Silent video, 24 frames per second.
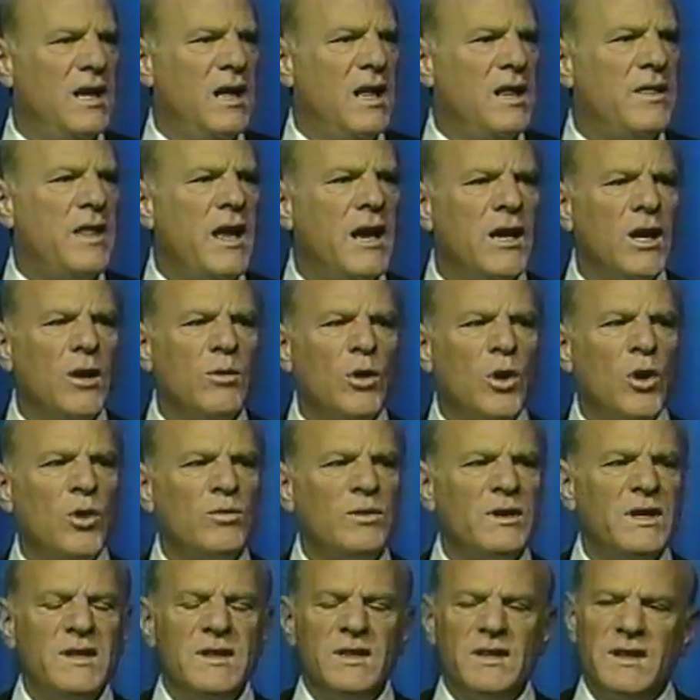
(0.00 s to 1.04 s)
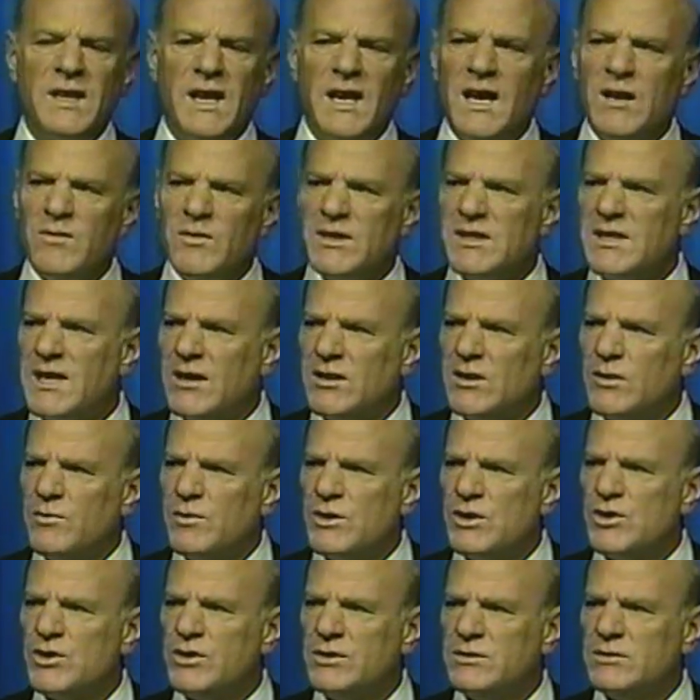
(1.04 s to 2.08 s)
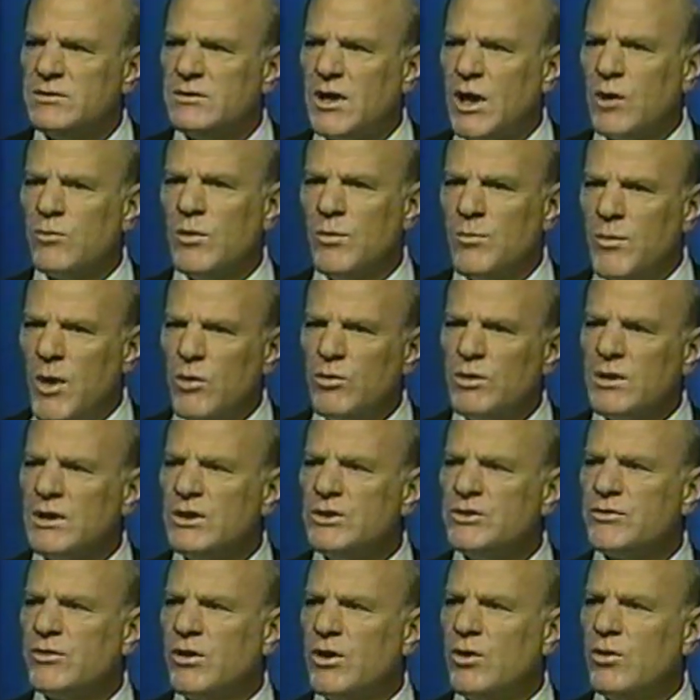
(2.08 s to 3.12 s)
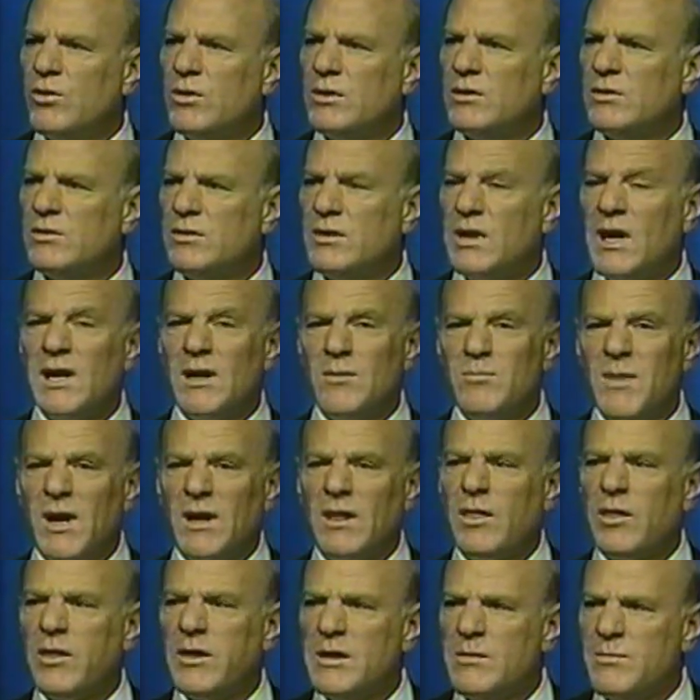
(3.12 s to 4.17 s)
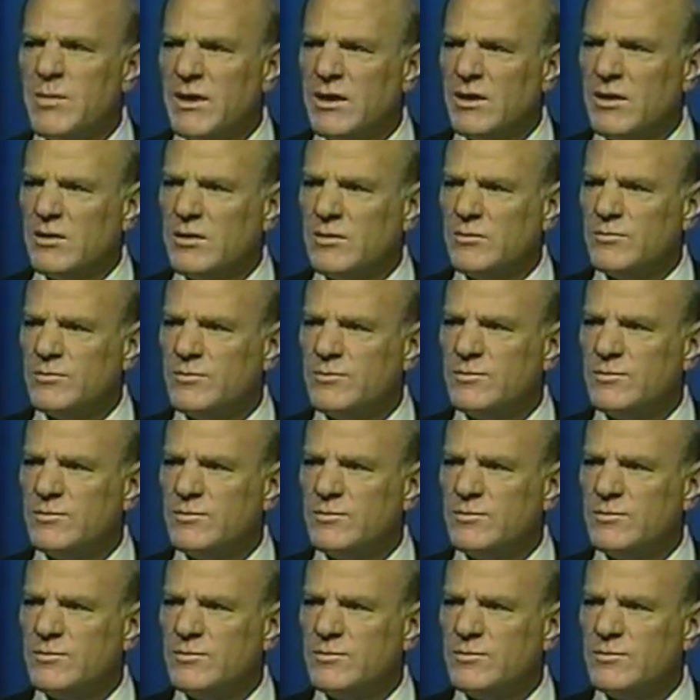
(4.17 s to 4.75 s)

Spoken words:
They know only that they have a television, a remote control, and a monthly bill.